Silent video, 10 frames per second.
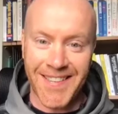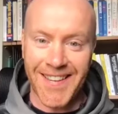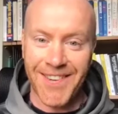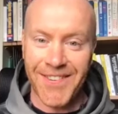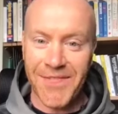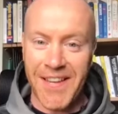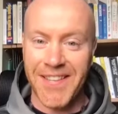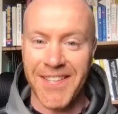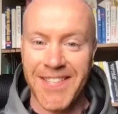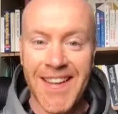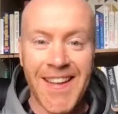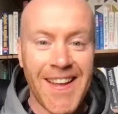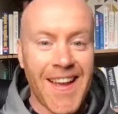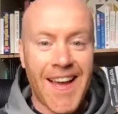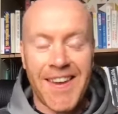You know what I mean? There's
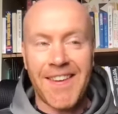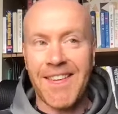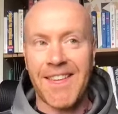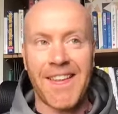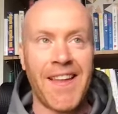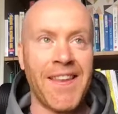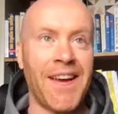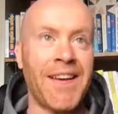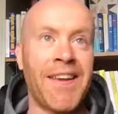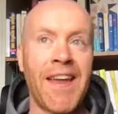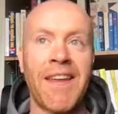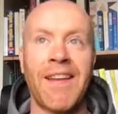and I get it.